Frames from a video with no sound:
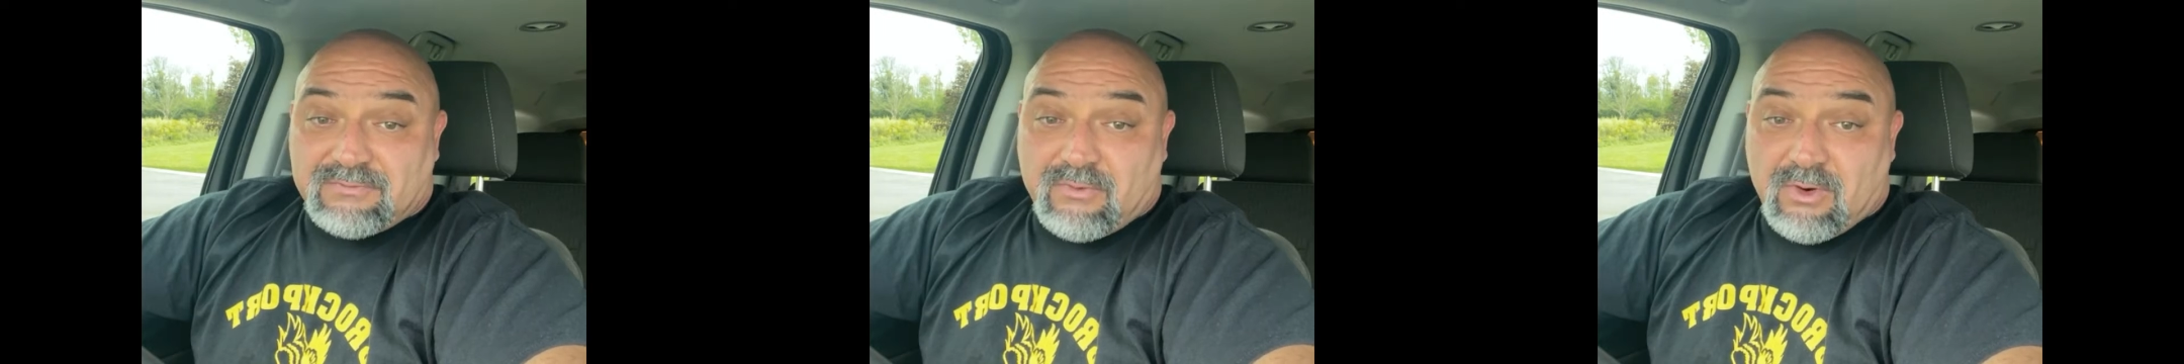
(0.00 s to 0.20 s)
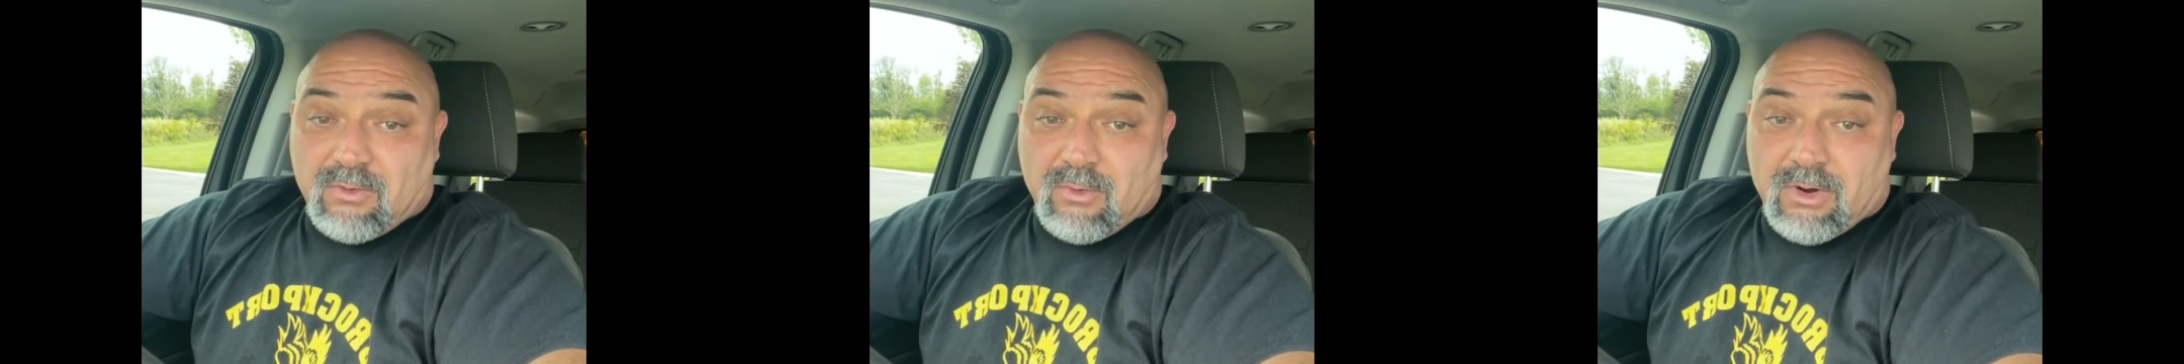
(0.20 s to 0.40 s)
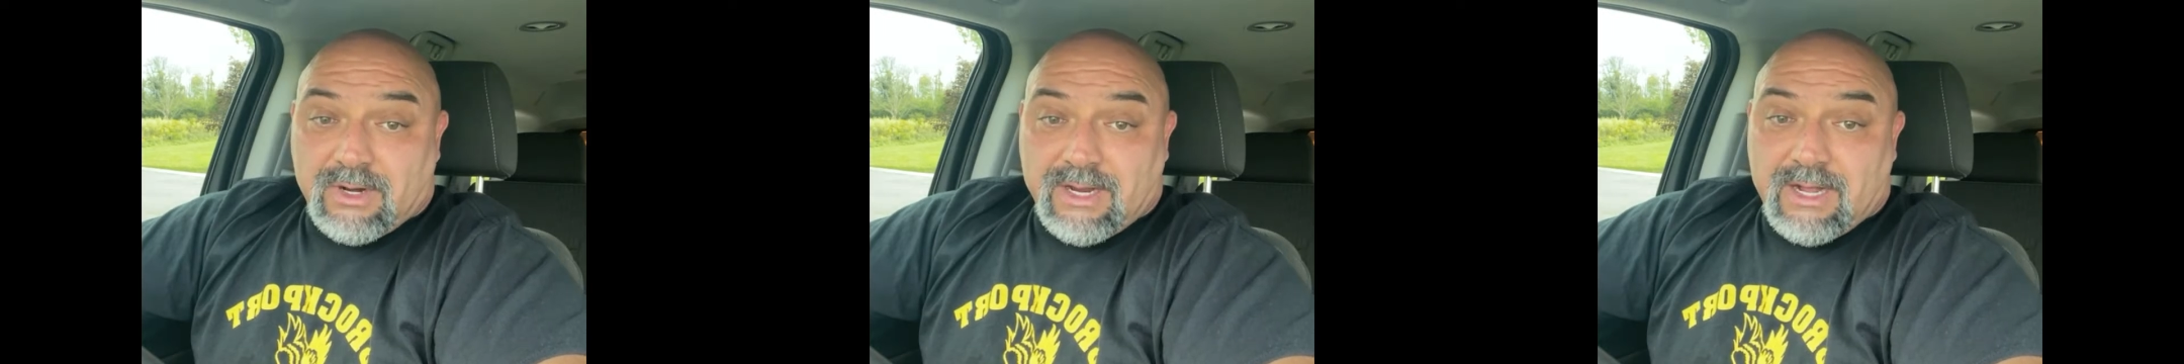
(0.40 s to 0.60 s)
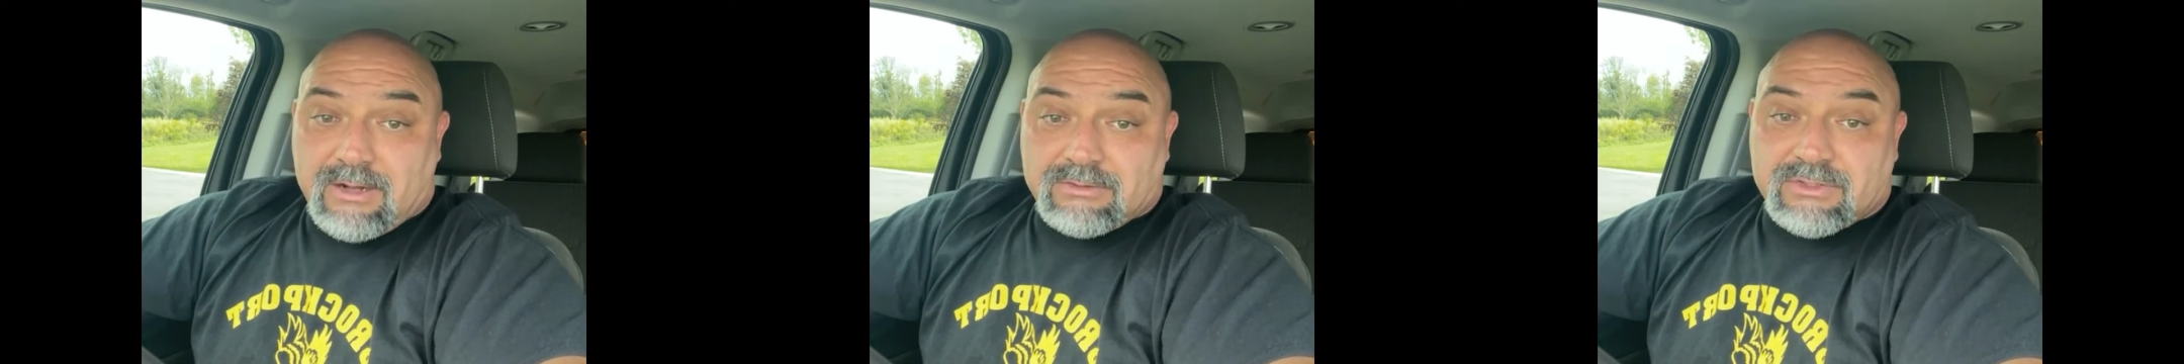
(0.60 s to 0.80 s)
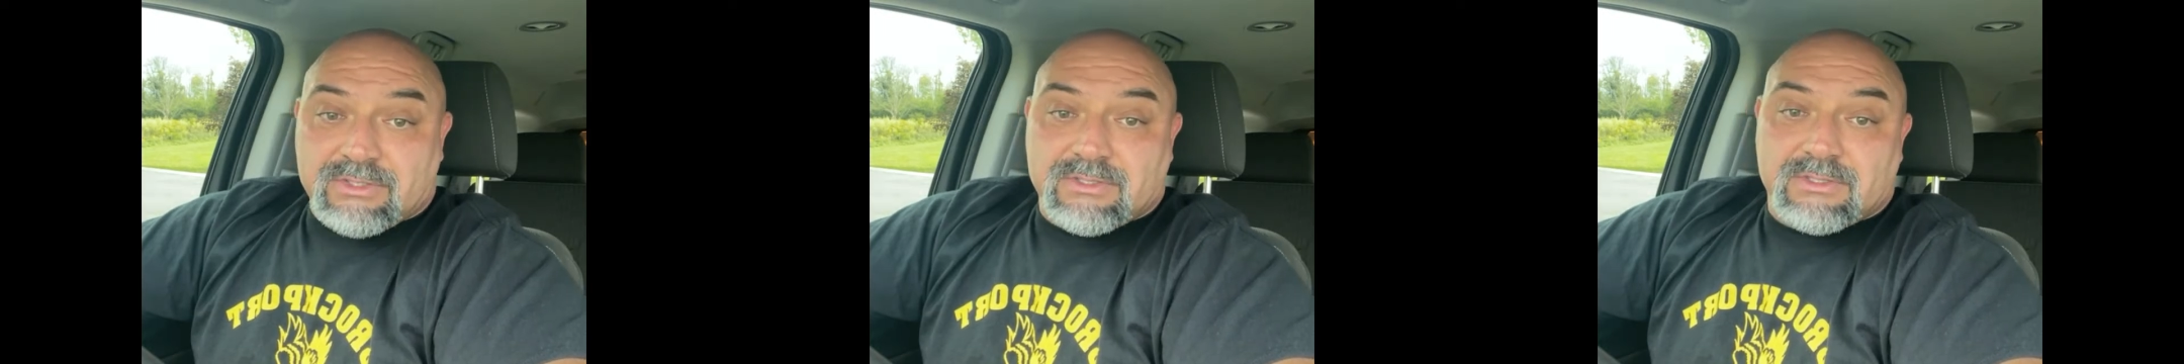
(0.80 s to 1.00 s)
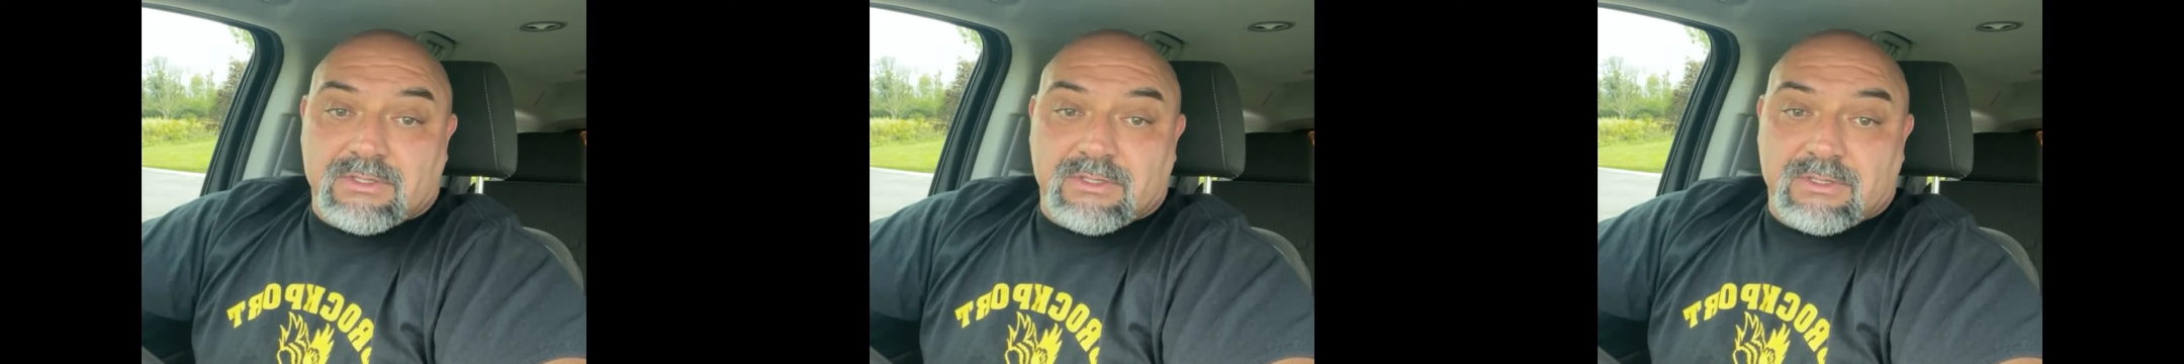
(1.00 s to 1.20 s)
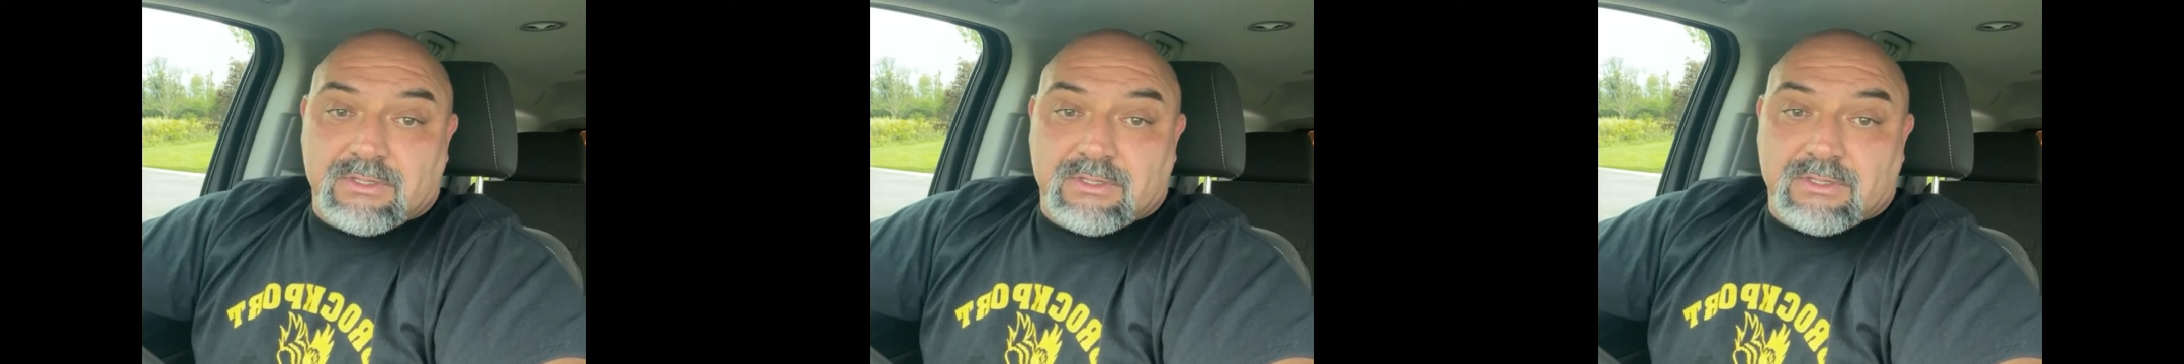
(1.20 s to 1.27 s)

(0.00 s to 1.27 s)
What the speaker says: for workouts?